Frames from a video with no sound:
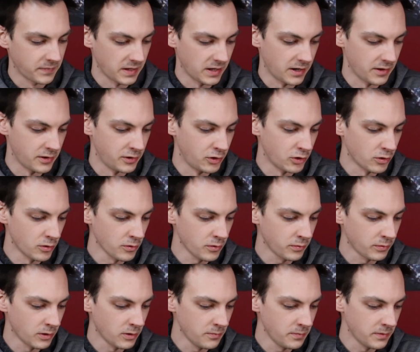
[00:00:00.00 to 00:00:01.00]
The
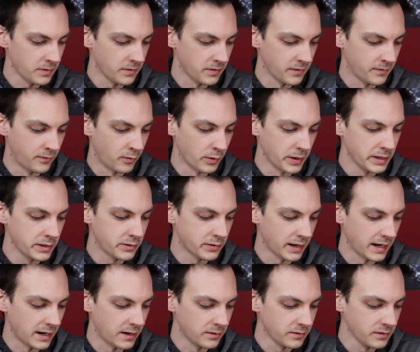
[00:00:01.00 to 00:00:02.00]
Neurothrope, the Void
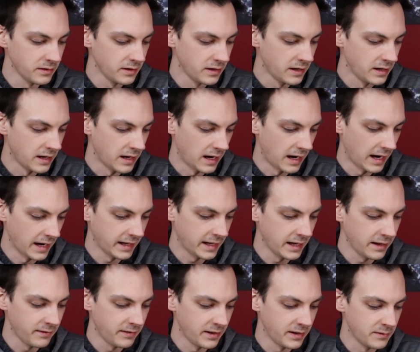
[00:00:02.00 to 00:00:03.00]
Crown, I
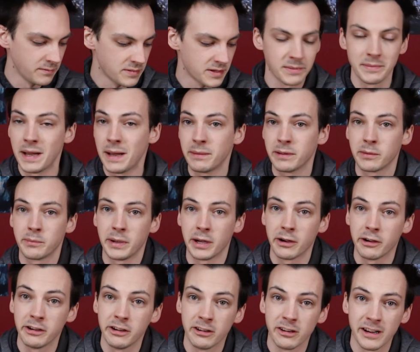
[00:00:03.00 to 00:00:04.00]
gave him Synaptic
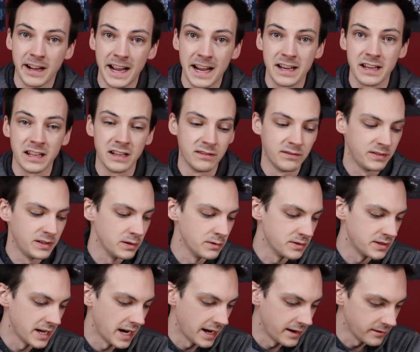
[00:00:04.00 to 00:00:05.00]
Barrier and
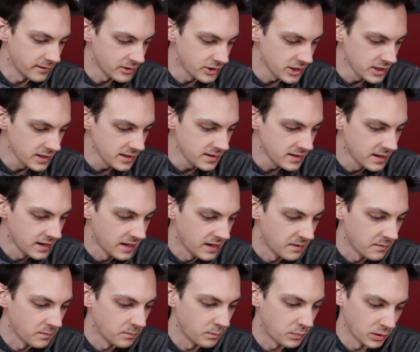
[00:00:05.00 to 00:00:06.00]
Infused Energies,
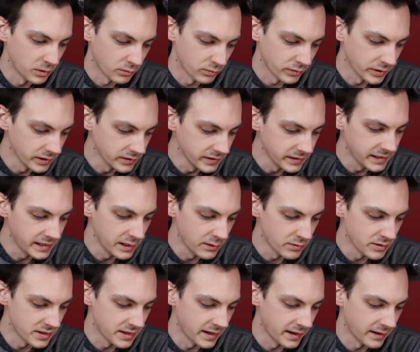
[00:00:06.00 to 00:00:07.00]
but really he
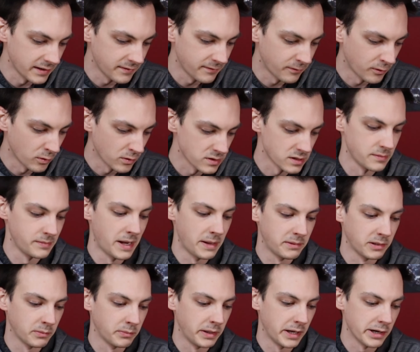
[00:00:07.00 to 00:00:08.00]
was there for
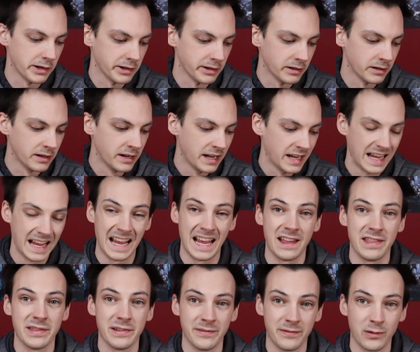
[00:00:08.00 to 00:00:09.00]
Synaptic Barrier,
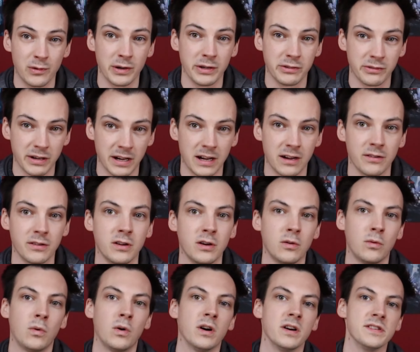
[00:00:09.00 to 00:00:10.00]
and the Void Crown
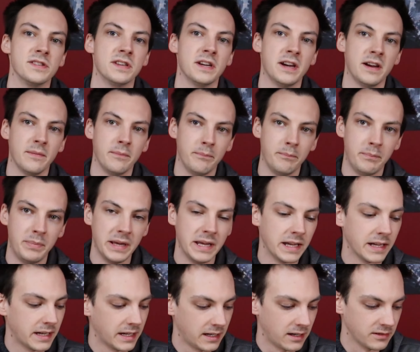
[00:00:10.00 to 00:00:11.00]
was
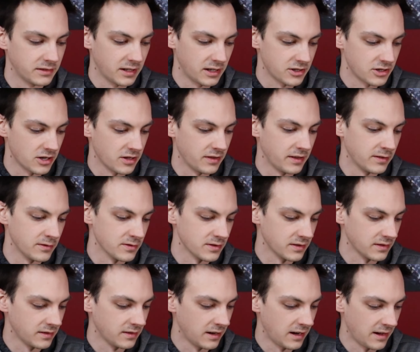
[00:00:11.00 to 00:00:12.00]
big, and I'll touch on
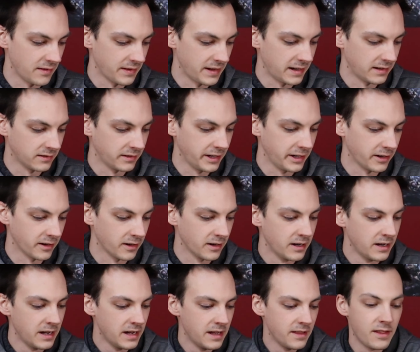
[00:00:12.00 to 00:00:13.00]
that later.
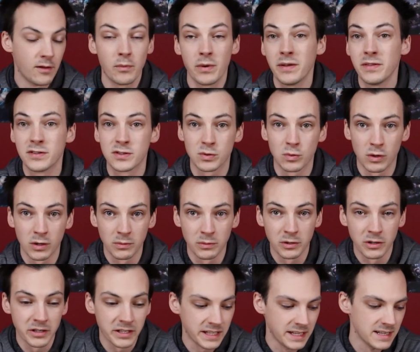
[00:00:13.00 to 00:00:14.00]
Then we had the
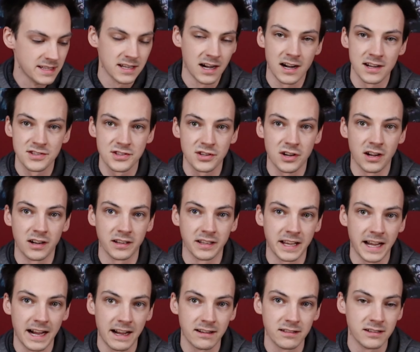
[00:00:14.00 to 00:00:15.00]
Swarmlord. He has Onslaught and
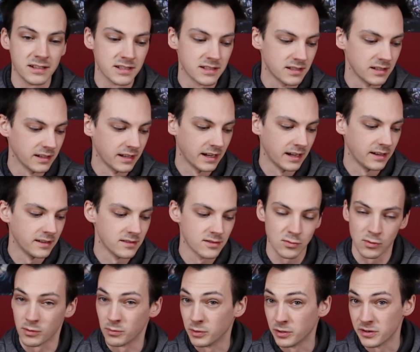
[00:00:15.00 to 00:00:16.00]
Catalyst. Again,
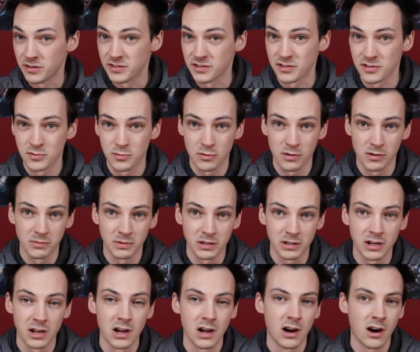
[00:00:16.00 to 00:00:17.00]
Swarmlord is a
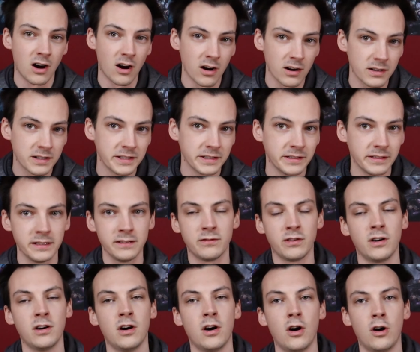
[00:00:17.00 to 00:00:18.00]
Swarmlord. Hard to
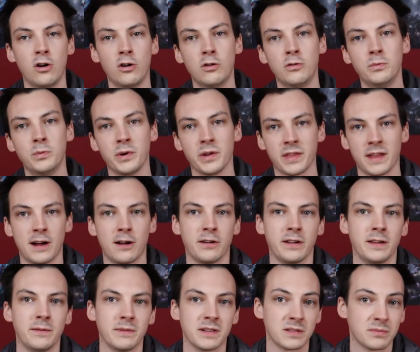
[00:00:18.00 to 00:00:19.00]
leave home
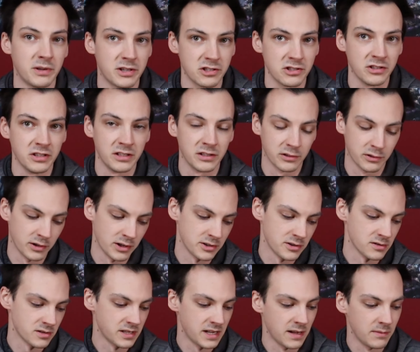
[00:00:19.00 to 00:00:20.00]
without him, especially in the
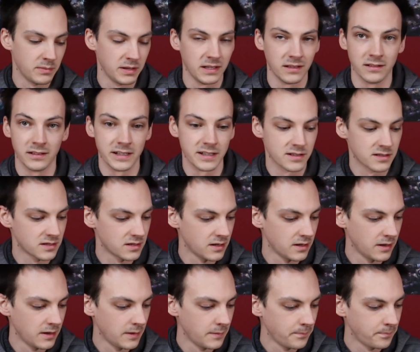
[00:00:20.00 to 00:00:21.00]
Crusher Stampede list.
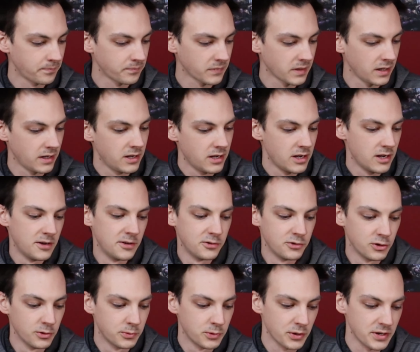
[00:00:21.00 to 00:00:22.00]

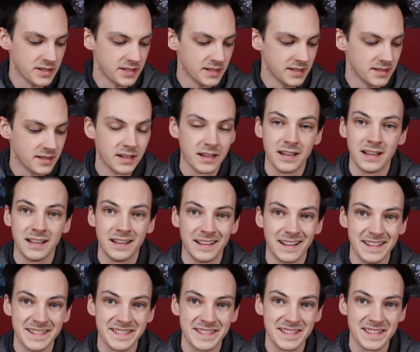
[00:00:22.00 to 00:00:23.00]
Troop choices,
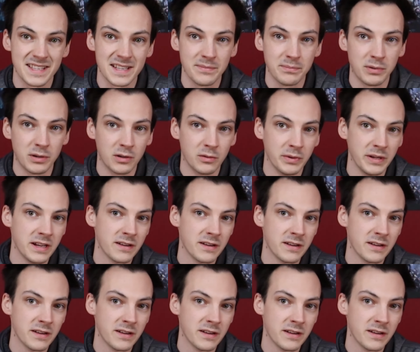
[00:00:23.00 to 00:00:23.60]
nice and simple.